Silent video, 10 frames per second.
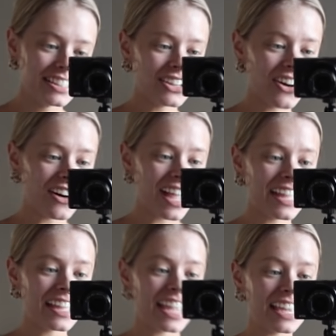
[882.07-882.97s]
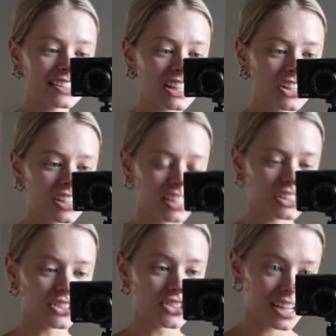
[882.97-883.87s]
Y'all, I hand lettered and
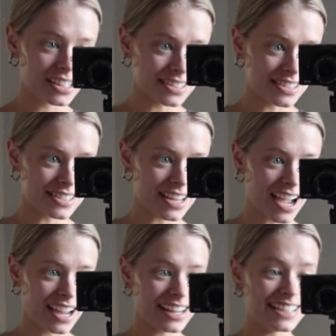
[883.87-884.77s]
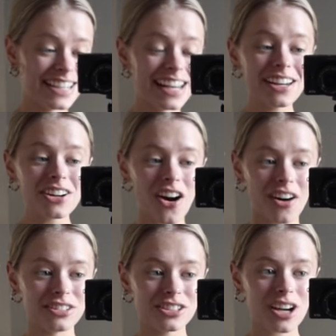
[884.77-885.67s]
illustrated this design. I did it in a
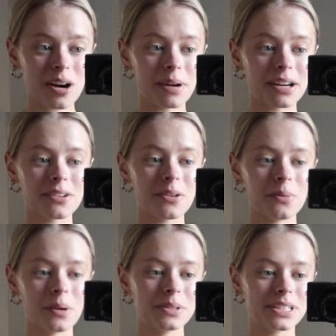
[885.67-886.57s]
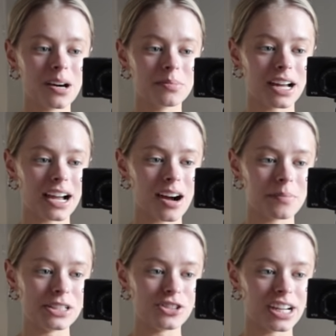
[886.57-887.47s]
coffee shop. I don't know what was up. Like I
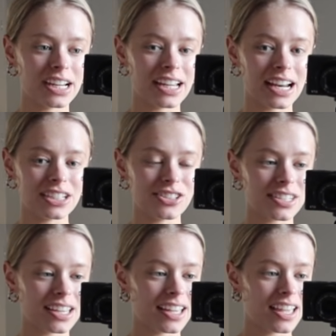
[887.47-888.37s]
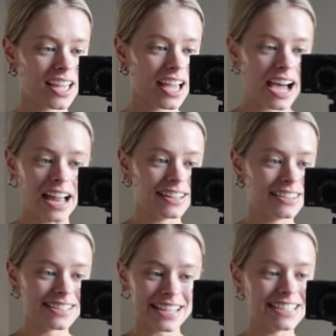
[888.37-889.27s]
got my drink and I just like
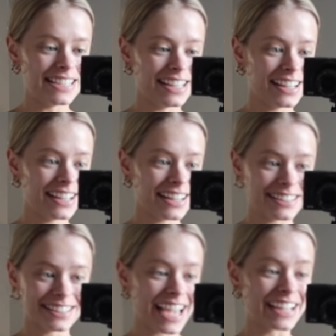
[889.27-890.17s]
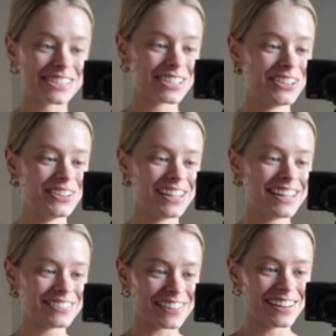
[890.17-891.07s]
had this idea and I like executed
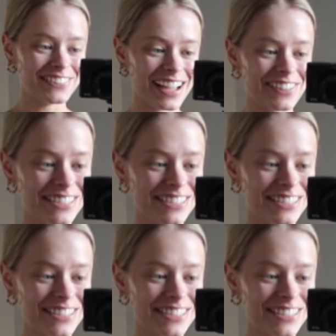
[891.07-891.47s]
it right away.